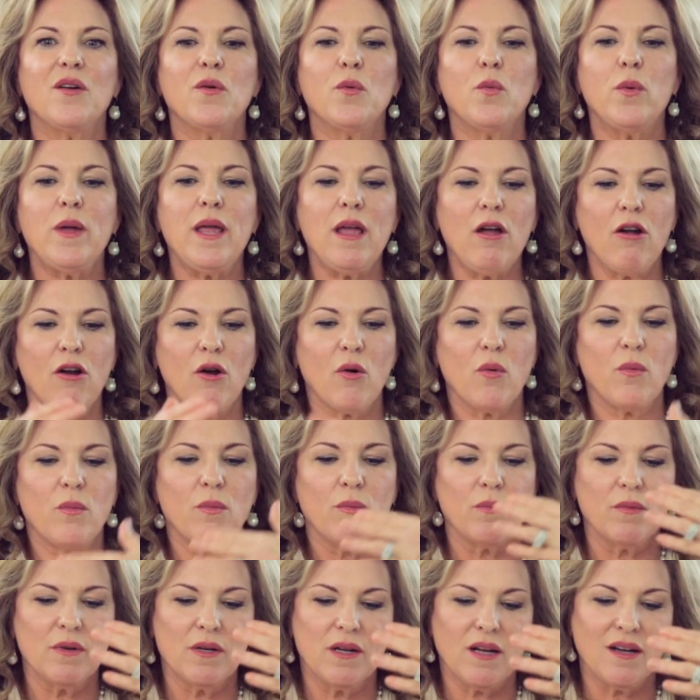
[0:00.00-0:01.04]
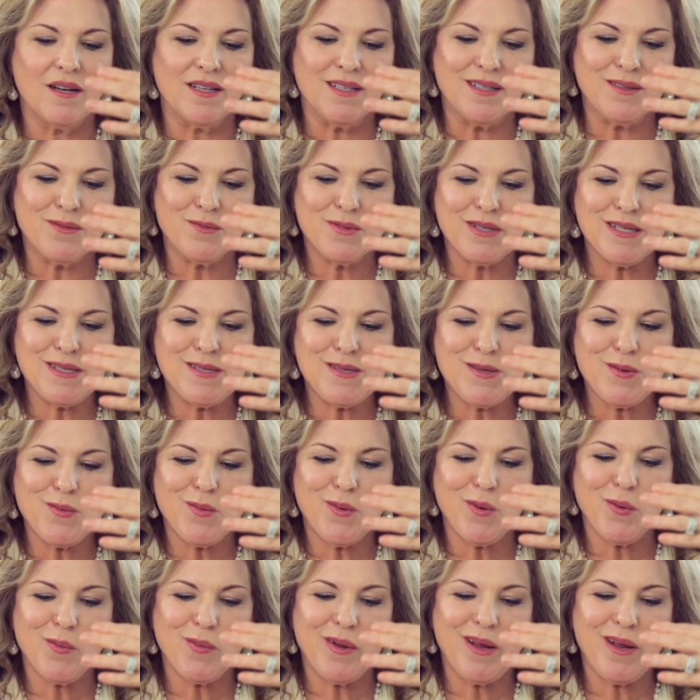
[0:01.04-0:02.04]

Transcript: We are, uh, what's the word?